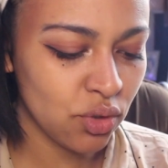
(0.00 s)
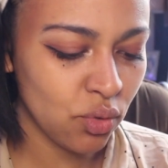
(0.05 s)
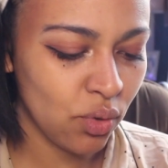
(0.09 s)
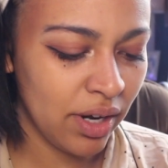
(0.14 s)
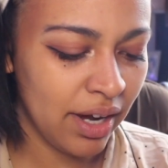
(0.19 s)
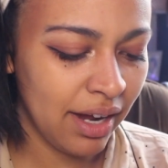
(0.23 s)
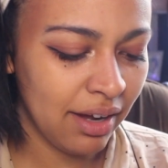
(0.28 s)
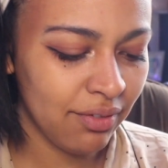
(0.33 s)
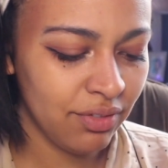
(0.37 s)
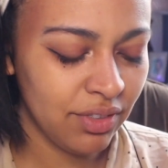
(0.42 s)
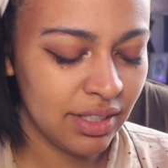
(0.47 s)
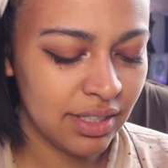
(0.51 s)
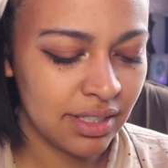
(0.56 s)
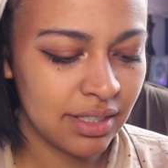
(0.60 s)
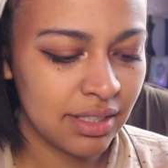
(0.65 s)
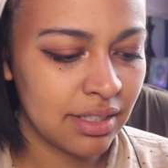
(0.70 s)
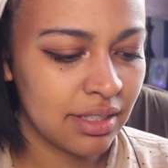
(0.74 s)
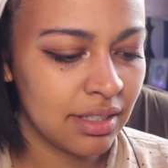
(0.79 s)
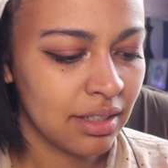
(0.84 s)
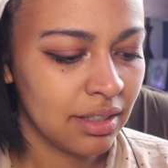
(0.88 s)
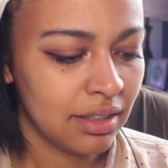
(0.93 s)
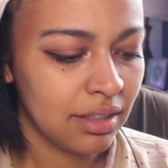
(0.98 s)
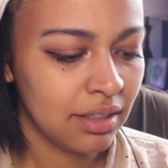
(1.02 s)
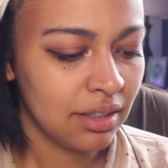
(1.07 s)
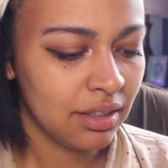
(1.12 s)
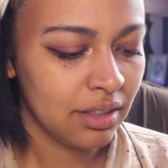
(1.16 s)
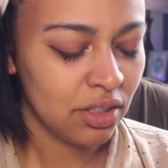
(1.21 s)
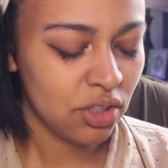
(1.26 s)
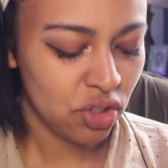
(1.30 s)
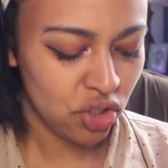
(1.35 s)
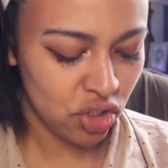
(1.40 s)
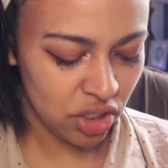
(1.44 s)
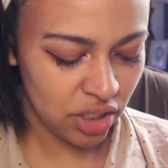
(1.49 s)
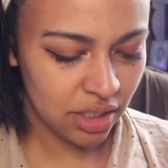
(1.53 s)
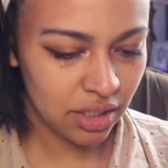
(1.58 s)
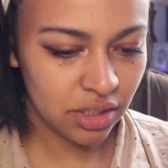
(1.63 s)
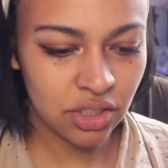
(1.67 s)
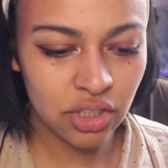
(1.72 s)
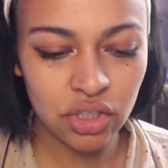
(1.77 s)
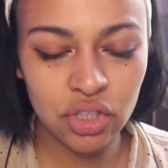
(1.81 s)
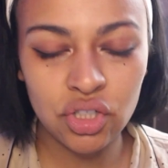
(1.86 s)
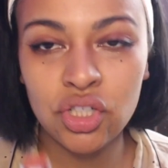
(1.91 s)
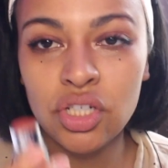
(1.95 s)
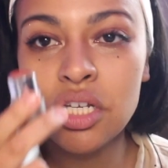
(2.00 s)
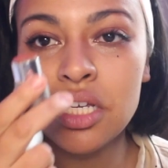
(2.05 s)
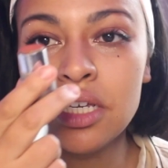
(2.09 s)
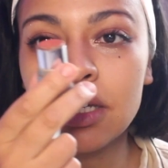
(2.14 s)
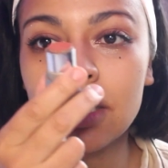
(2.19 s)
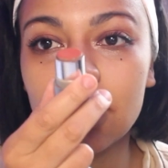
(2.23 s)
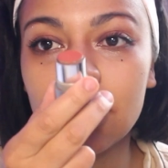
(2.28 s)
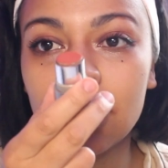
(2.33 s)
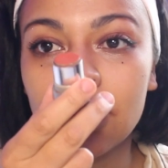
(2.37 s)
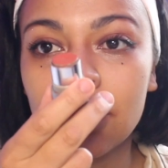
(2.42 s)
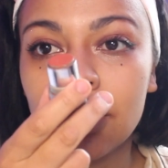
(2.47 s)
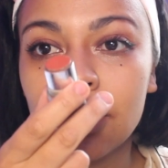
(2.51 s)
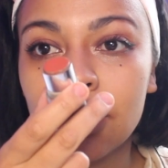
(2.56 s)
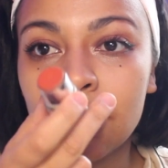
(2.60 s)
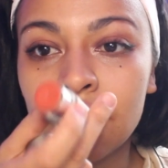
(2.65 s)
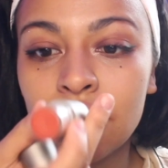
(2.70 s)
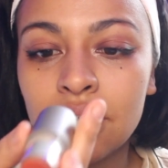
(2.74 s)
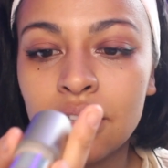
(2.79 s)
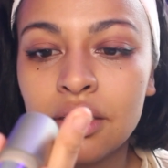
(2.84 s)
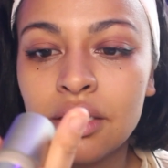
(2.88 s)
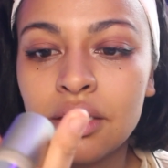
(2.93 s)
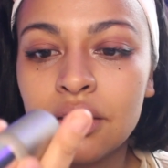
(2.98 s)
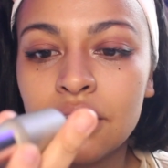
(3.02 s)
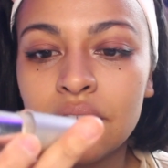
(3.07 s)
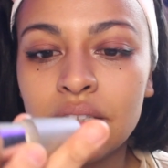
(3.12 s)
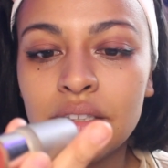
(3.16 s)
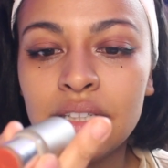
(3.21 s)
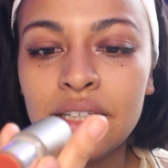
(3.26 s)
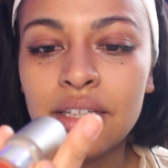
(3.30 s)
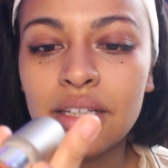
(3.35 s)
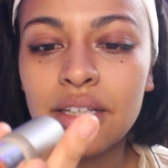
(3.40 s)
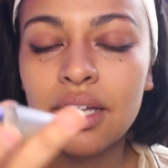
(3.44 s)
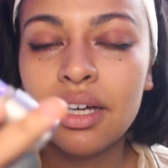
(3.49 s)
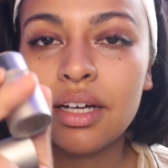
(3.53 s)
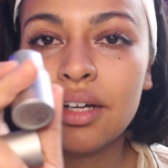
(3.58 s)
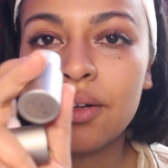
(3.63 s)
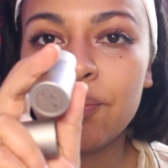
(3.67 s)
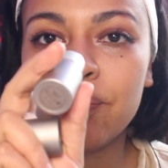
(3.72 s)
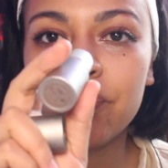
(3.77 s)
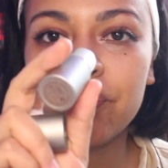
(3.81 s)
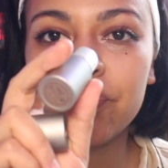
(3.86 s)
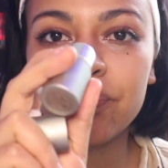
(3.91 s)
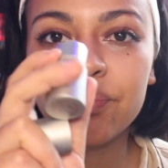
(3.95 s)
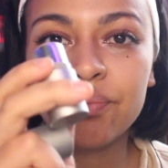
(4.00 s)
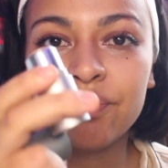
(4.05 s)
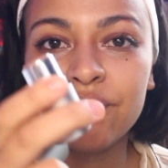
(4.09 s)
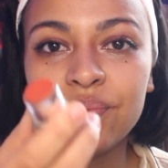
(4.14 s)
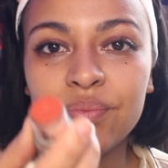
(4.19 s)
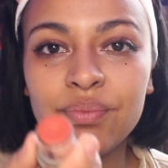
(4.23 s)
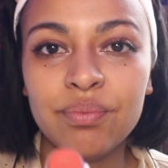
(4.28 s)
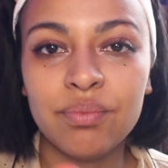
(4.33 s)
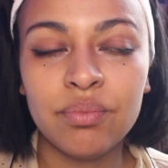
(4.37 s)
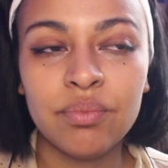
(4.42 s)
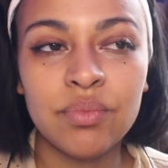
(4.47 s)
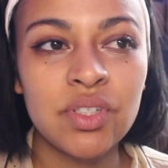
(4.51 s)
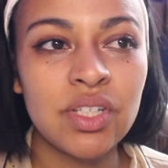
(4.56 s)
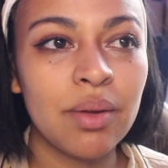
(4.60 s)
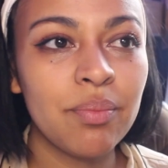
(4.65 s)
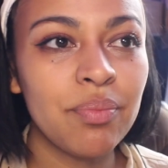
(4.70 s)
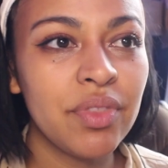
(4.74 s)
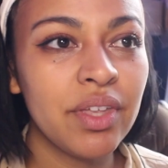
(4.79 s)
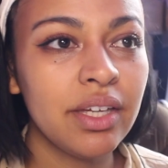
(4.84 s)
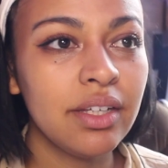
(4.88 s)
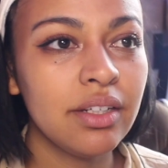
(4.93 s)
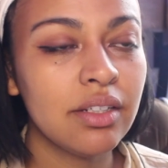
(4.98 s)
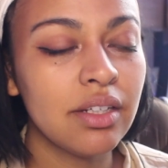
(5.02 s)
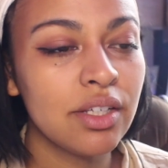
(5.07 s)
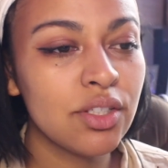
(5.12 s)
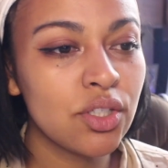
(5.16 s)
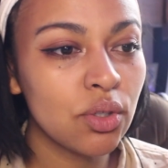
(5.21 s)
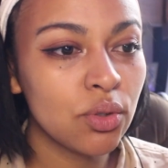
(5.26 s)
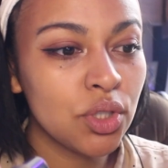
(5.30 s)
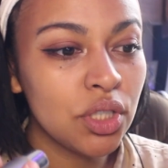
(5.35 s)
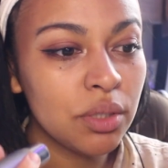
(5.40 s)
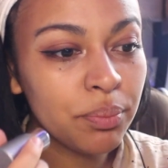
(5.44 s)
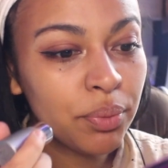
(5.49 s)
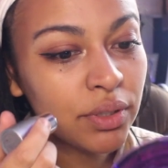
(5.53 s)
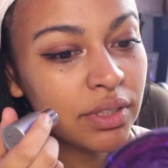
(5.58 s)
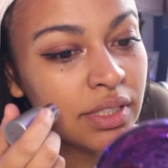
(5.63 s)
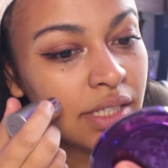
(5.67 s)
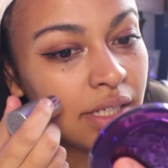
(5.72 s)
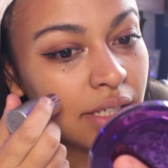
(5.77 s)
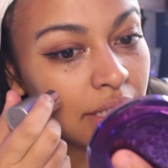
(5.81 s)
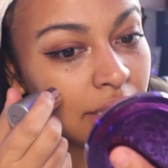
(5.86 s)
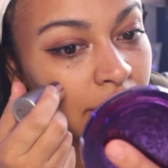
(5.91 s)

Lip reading: So I have this cheek to cheek Illa something, and so she puts it